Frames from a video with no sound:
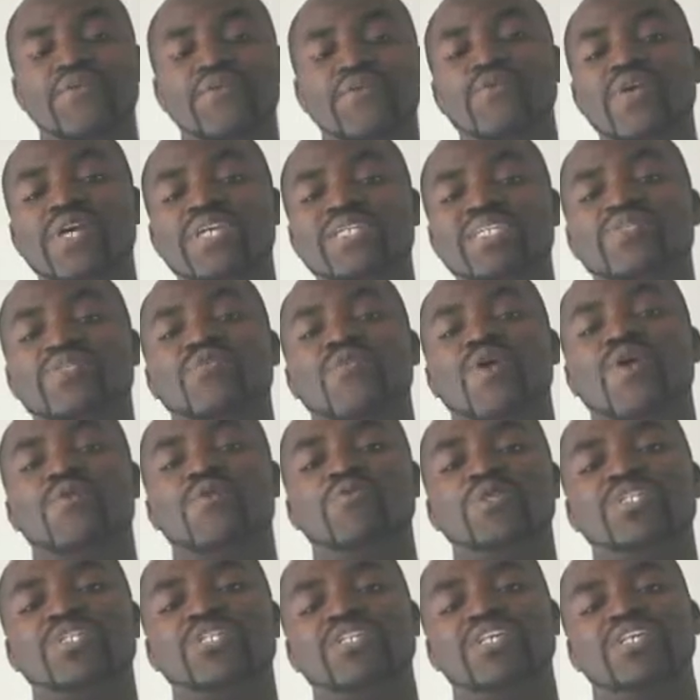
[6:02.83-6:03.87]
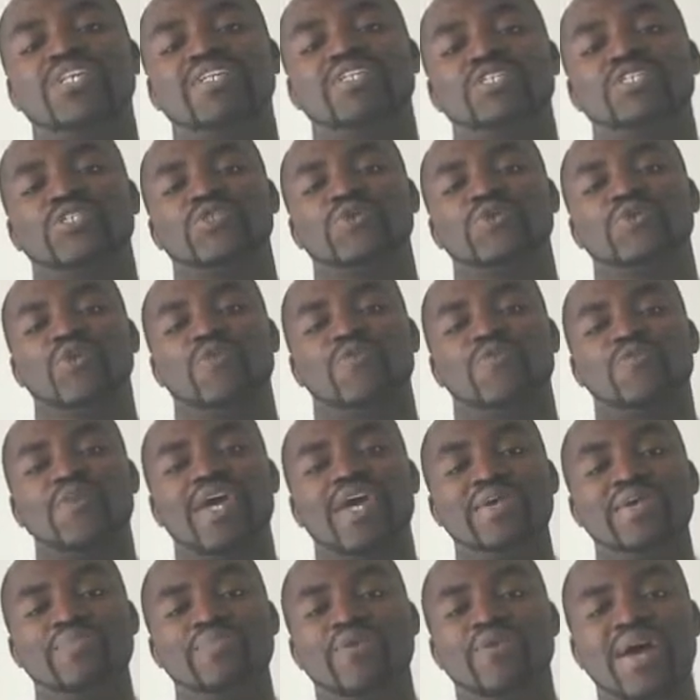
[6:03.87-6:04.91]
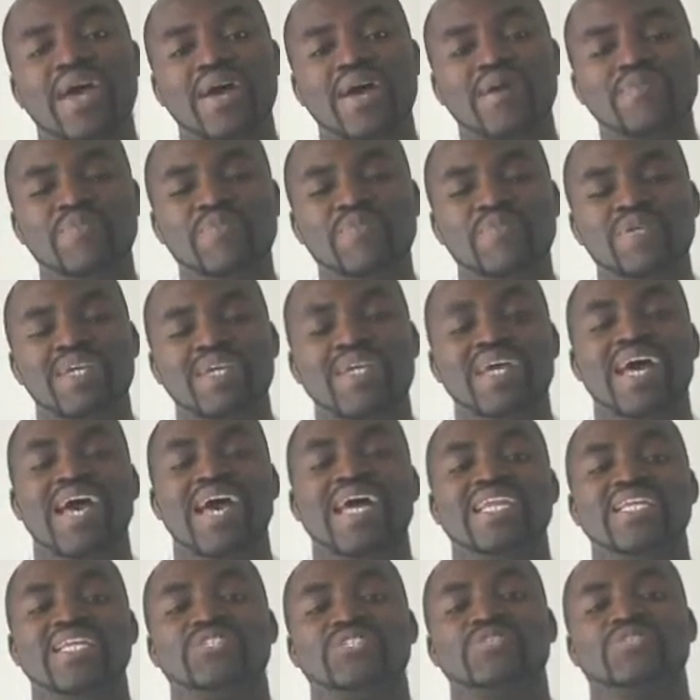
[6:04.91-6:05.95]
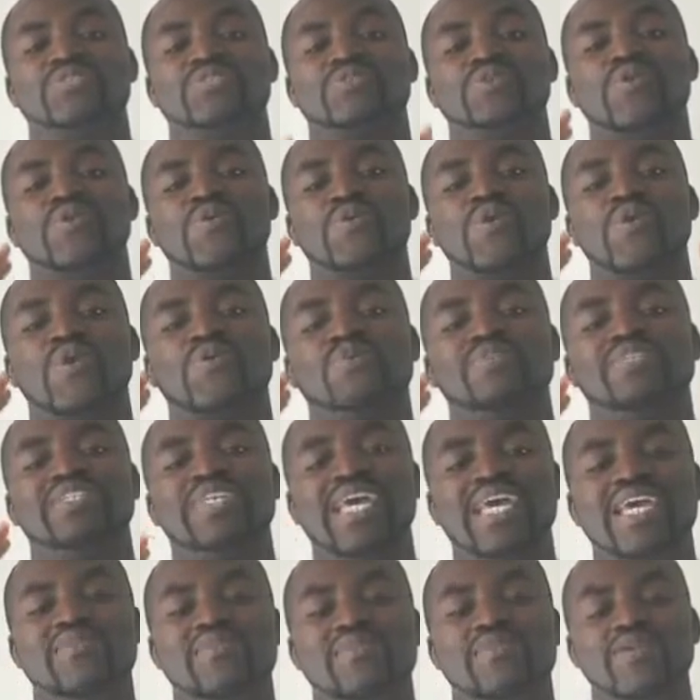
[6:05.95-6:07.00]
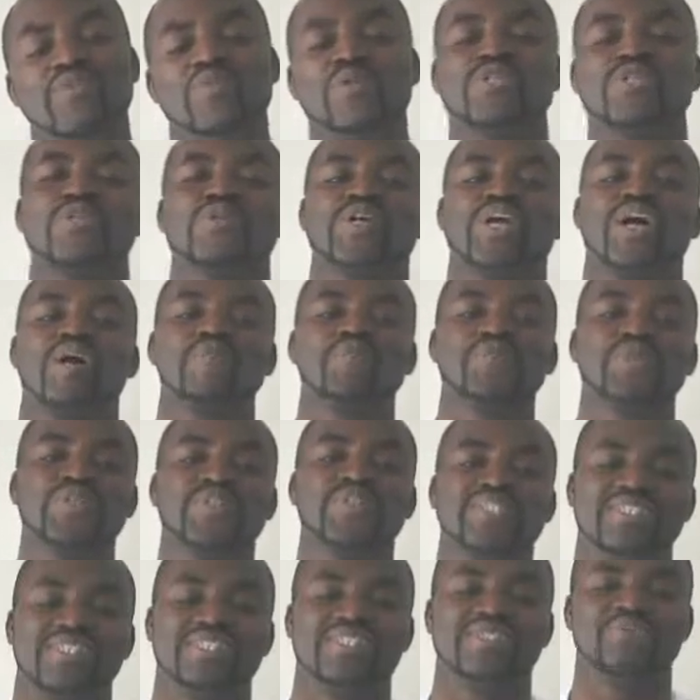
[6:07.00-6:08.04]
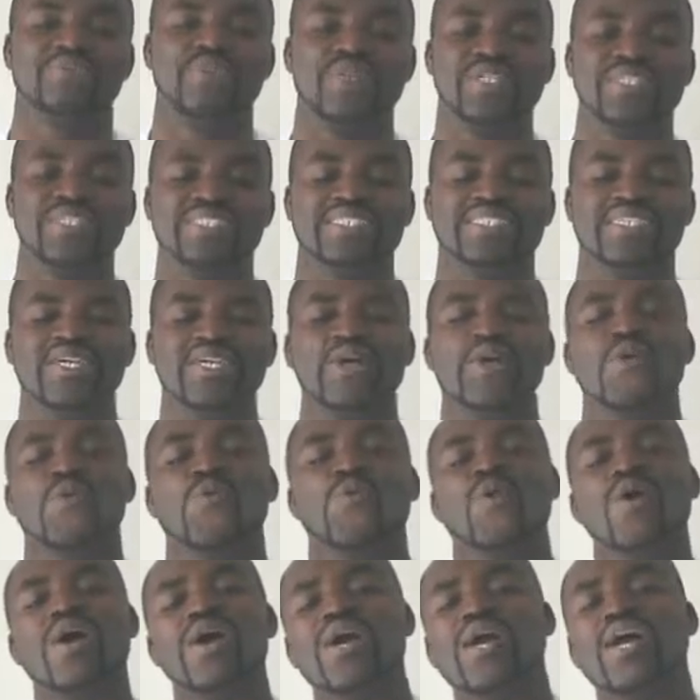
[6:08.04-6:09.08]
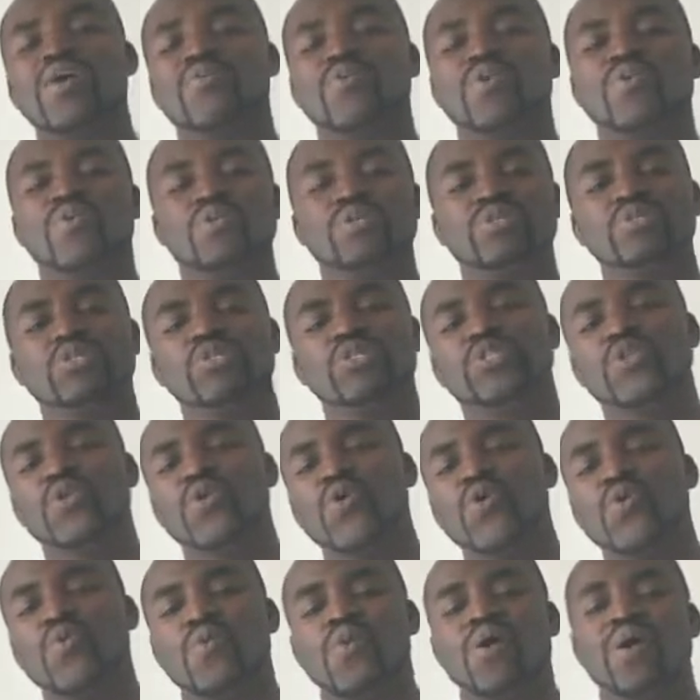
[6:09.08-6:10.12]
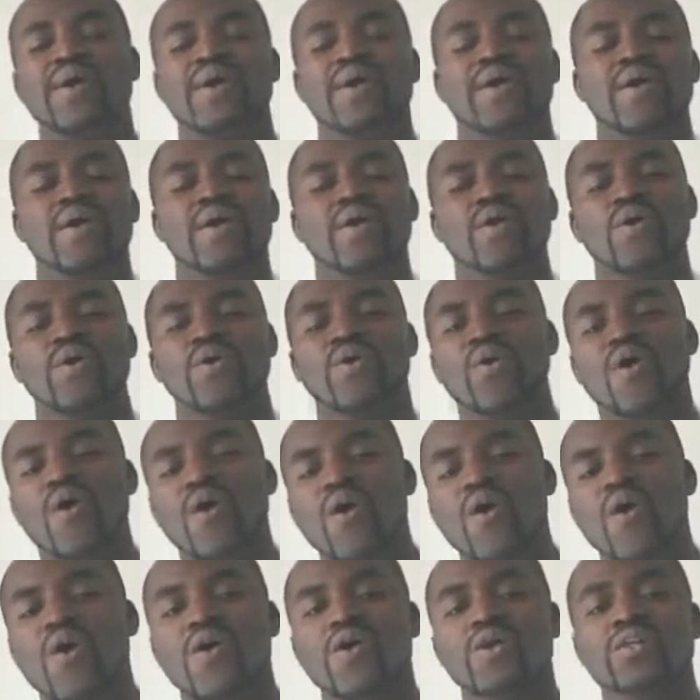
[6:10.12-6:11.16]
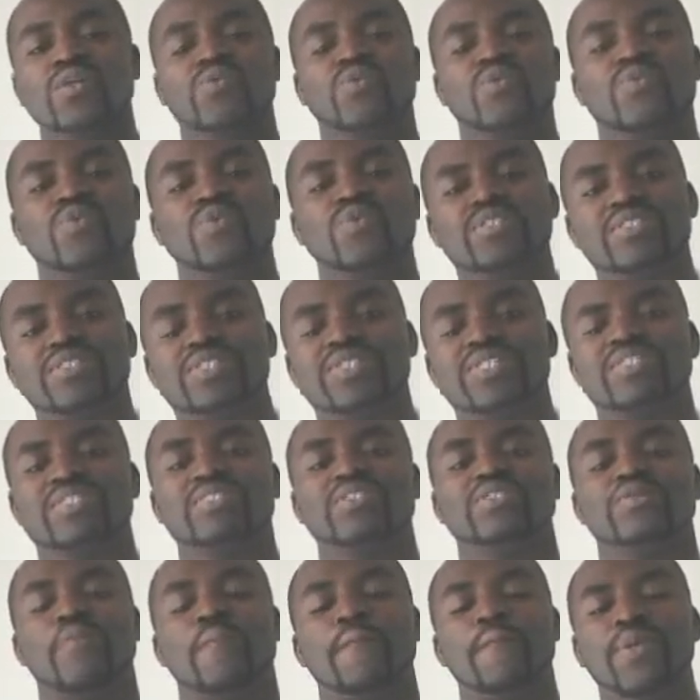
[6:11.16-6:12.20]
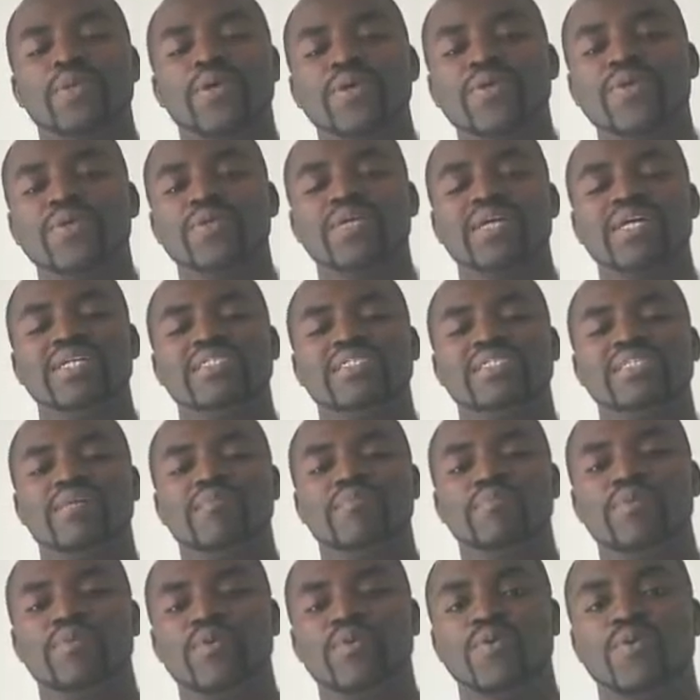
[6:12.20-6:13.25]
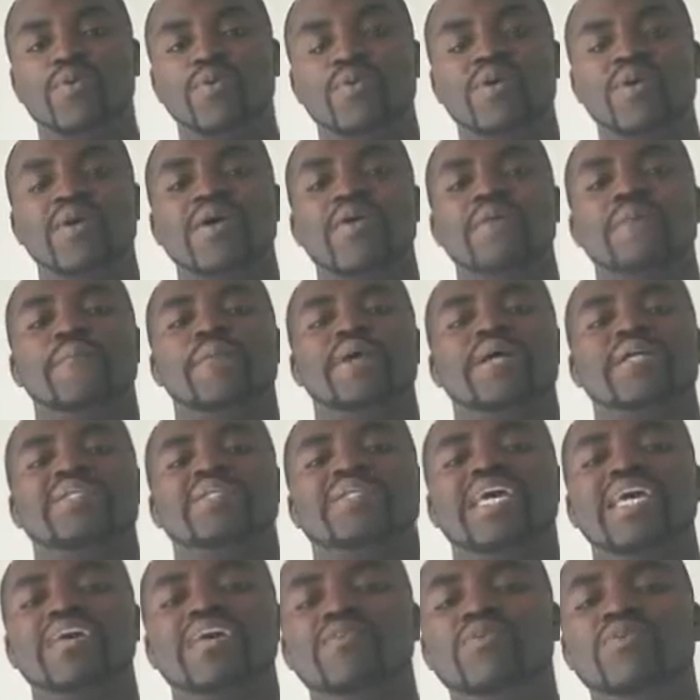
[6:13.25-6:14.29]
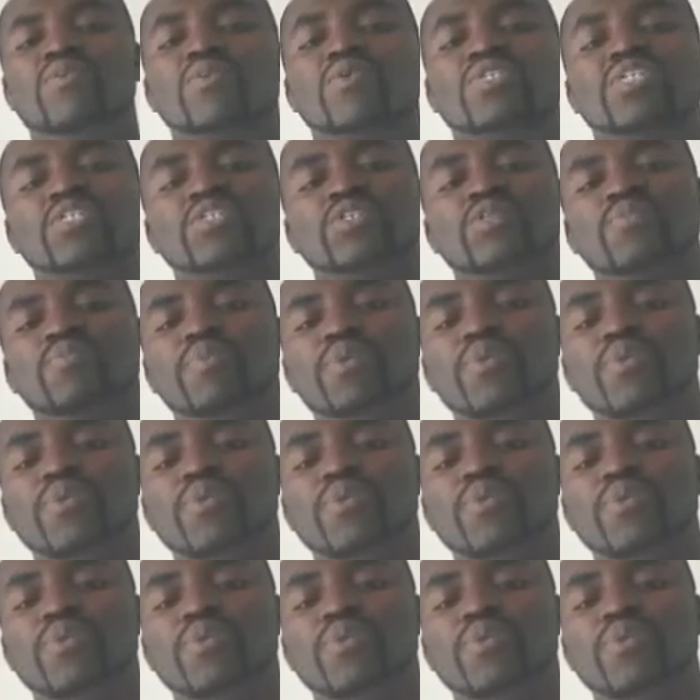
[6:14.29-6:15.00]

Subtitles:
The reason why we share the story of Abraham and the story of David was to come to this point where we want to show God wanted to build a temple, but David wanted to